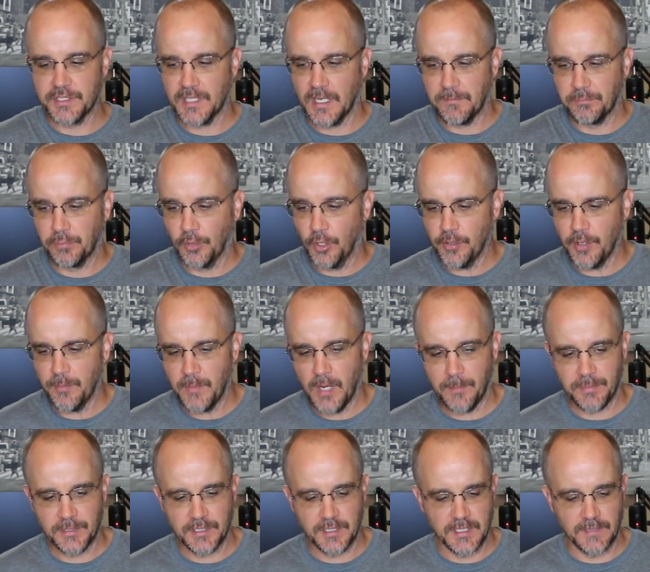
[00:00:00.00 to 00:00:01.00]
and I broke them
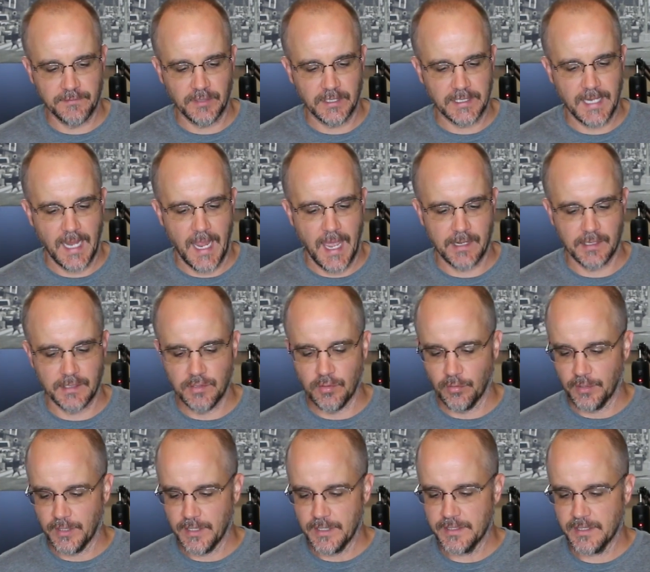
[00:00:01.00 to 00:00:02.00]
up into different
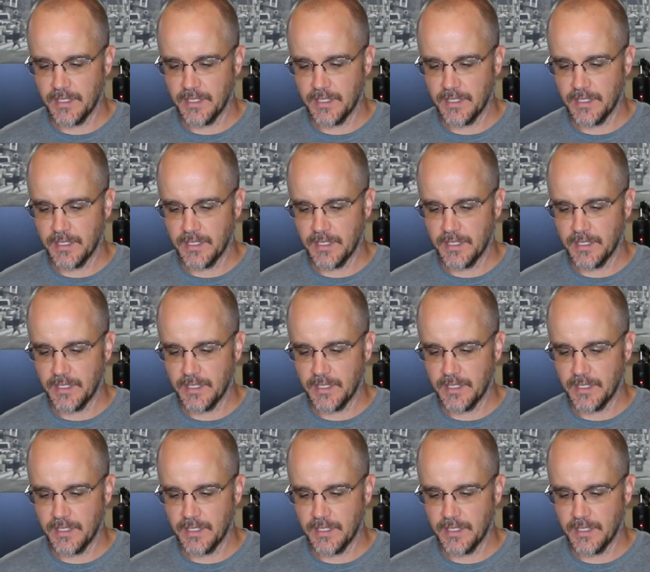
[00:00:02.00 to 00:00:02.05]
categories.